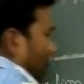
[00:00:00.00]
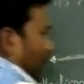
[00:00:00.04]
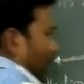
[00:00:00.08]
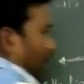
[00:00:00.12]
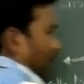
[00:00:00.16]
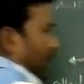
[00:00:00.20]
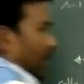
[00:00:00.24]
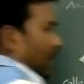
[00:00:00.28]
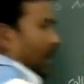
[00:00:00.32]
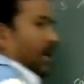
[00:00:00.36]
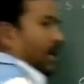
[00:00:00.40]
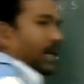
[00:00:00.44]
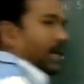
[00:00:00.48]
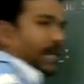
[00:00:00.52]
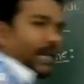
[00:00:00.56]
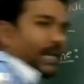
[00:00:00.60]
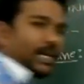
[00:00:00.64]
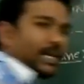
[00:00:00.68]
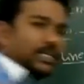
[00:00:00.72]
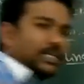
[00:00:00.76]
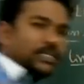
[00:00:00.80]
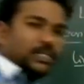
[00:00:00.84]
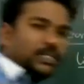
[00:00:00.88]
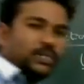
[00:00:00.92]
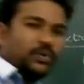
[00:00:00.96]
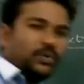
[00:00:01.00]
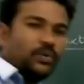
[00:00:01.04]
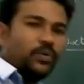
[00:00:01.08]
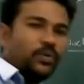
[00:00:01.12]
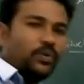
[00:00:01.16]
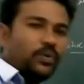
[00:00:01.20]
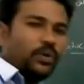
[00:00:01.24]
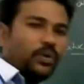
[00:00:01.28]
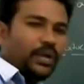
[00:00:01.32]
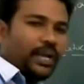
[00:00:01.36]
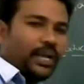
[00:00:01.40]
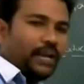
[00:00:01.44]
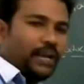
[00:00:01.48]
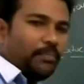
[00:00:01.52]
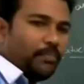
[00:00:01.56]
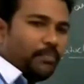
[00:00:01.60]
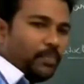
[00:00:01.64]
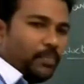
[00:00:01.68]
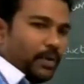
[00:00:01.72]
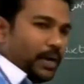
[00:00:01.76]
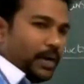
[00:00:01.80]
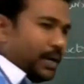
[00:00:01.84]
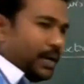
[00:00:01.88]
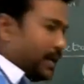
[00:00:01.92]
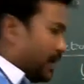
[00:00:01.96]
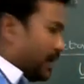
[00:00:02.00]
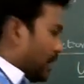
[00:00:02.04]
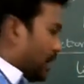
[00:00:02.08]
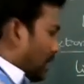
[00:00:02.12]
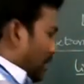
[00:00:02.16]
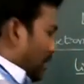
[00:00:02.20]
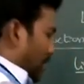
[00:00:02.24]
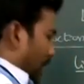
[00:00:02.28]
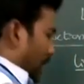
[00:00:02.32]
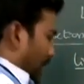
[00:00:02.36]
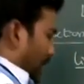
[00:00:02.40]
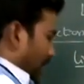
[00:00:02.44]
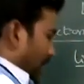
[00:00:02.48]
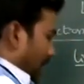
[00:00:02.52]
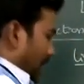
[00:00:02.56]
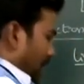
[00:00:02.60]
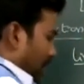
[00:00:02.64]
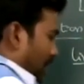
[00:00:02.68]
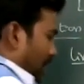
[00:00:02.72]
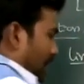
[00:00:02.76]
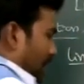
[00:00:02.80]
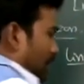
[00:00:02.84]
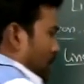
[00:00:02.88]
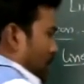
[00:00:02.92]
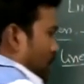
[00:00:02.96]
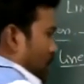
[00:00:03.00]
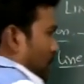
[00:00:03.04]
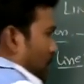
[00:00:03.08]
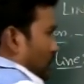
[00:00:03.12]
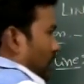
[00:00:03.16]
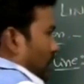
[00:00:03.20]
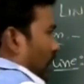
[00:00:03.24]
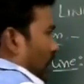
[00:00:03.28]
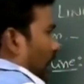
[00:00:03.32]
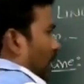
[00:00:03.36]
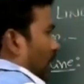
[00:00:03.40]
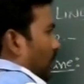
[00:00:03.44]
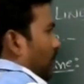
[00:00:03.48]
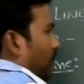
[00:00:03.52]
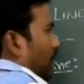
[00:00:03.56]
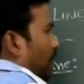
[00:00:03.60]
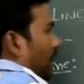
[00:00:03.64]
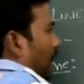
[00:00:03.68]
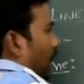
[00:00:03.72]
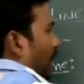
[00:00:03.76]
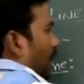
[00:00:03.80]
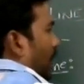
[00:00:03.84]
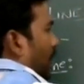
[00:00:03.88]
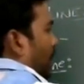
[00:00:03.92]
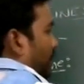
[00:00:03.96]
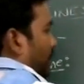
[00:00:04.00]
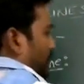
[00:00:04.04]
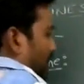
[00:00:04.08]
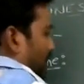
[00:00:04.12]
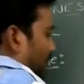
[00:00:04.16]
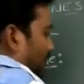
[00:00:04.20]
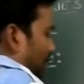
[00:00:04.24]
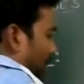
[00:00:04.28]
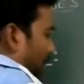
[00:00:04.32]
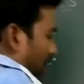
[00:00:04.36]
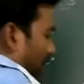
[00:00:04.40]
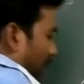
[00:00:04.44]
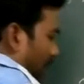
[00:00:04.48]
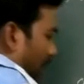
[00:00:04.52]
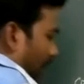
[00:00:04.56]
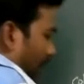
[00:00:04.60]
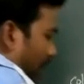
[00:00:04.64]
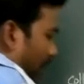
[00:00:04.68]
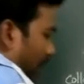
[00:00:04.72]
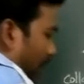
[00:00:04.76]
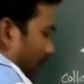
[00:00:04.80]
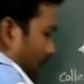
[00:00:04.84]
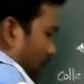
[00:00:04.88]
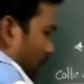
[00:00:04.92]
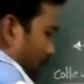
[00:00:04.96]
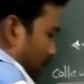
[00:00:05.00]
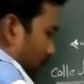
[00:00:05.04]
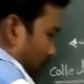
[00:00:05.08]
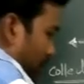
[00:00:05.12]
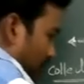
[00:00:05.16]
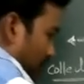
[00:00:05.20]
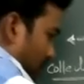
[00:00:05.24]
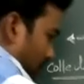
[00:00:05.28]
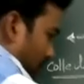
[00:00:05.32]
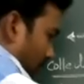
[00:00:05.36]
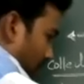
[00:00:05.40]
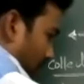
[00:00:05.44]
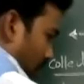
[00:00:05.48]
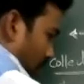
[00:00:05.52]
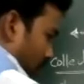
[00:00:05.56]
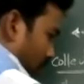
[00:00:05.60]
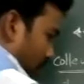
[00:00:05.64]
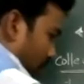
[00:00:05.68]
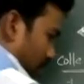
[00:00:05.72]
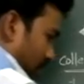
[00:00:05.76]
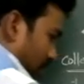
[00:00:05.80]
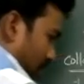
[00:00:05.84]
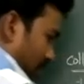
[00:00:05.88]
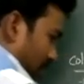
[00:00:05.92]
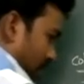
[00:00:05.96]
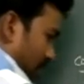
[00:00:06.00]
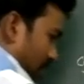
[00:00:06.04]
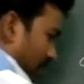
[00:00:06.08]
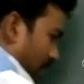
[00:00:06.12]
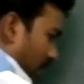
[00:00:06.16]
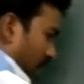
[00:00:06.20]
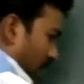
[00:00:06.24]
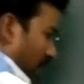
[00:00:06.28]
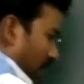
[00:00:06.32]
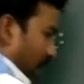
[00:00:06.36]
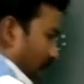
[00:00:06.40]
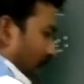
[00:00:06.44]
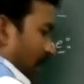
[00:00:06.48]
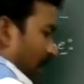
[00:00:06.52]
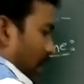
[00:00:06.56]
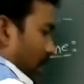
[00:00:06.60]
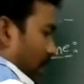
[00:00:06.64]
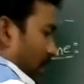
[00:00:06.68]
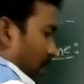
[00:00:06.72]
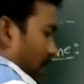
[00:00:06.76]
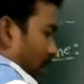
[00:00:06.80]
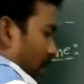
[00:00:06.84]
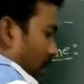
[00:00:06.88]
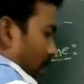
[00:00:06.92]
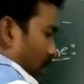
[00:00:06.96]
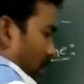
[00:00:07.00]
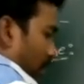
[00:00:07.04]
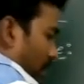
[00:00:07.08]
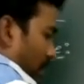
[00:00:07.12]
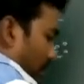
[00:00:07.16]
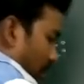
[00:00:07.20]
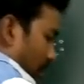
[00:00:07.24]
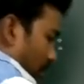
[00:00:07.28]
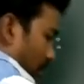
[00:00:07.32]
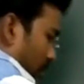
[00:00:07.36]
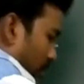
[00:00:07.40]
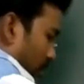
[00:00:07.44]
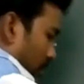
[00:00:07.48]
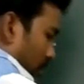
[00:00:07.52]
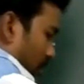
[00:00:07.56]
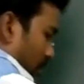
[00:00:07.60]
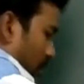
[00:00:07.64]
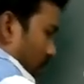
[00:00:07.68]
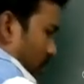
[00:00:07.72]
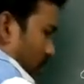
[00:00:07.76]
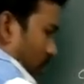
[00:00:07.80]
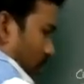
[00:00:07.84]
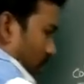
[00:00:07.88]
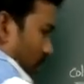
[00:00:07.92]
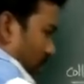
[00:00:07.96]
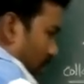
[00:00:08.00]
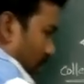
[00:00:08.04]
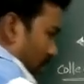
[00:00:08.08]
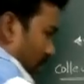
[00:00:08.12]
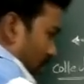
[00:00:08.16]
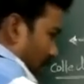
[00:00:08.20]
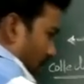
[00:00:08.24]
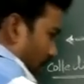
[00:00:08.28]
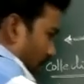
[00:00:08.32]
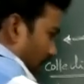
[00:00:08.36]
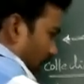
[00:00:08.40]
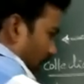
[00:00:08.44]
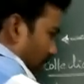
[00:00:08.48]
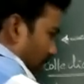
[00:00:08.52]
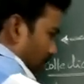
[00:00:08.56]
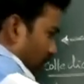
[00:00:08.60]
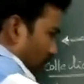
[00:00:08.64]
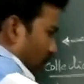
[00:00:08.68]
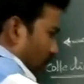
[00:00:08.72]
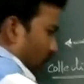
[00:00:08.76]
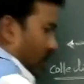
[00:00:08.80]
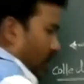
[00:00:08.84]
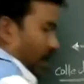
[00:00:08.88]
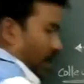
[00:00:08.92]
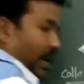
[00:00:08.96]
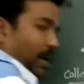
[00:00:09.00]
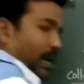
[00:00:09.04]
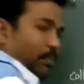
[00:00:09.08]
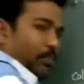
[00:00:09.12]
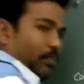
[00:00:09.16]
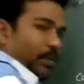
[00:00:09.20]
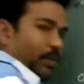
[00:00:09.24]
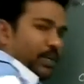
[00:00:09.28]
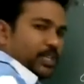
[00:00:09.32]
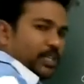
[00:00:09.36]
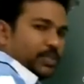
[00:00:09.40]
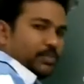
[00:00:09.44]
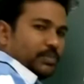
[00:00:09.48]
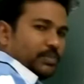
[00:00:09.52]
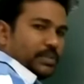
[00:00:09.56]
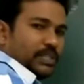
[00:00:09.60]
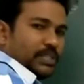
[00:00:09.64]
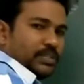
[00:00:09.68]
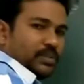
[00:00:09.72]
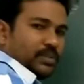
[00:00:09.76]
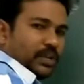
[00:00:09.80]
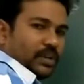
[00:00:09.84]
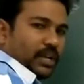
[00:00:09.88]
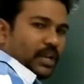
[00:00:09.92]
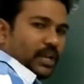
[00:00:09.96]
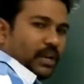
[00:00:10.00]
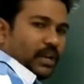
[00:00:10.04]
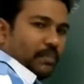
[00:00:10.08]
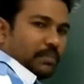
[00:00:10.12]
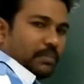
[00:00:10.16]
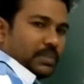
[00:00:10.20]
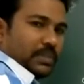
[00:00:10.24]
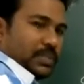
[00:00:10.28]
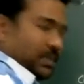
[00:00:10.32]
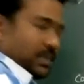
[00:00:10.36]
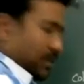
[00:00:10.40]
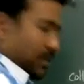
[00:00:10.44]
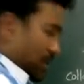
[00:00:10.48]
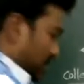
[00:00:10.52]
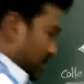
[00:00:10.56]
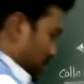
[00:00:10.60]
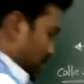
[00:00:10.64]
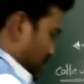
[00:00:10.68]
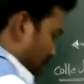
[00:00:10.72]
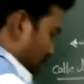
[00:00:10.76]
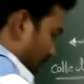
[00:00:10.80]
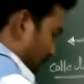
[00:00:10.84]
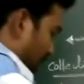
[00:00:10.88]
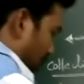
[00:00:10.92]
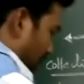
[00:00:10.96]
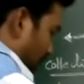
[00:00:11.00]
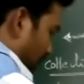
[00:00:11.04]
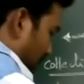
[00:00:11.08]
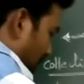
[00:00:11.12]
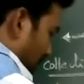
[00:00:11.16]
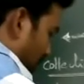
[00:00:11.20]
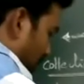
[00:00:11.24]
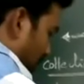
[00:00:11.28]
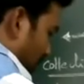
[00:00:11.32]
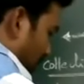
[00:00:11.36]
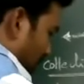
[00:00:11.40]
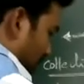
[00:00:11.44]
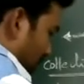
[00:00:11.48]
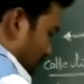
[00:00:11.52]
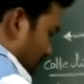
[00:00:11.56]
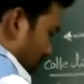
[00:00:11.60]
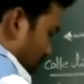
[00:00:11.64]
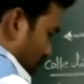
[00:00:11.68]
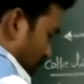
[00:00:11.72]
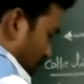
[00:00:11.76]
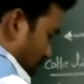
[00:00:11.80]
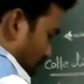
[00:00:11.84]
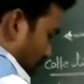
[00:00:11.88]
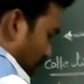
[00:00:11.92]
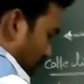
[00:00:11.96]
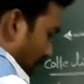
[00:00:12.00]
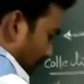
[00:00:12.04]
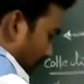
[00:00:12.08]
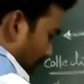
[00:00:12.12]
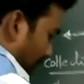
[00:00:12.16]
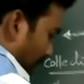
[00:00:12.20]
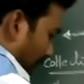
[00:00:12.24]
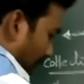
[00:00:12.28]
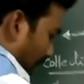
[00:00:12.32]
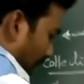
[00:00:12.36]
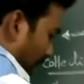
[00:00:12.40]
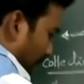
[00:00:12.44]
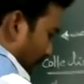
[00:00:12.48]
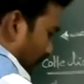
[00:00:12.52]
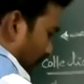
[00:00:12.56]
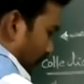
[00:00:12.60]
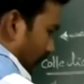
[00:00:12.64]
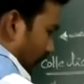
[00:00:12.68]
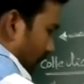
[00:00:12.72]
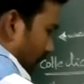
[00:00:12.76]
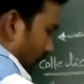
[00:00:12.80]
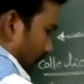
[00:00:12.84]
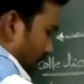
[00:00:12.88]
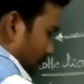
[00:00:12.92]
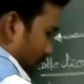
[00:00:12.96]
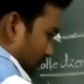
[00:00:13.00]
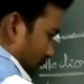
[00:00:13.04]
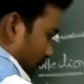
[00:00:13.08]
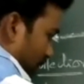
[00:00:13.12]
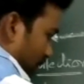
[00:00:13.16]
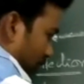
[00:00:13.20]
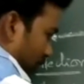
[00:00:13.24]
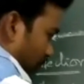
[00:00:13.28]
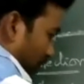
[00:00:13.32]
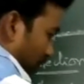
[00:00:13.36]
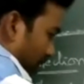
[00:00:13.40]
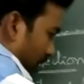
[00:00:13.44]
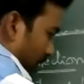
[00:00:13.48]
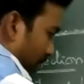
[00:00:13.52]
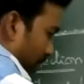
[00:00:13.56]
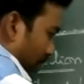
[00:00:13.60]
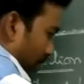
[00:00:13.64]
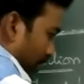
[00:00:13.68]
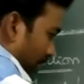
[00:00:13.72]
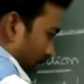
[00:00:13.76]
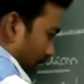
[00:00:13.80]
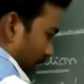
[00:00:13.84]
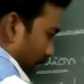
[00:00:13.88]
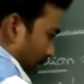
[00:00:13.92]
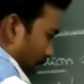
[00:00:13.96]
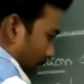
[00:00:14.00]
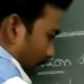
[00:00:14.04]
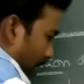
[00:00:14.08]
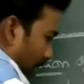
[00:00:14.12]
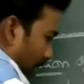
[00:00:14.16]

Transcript: A line has no end point. And then comes to how you can represent a line. Suppose you can assume this is a line. So this is a line. No end points means you can represent these two arrow marks. This is a point A and this is point B.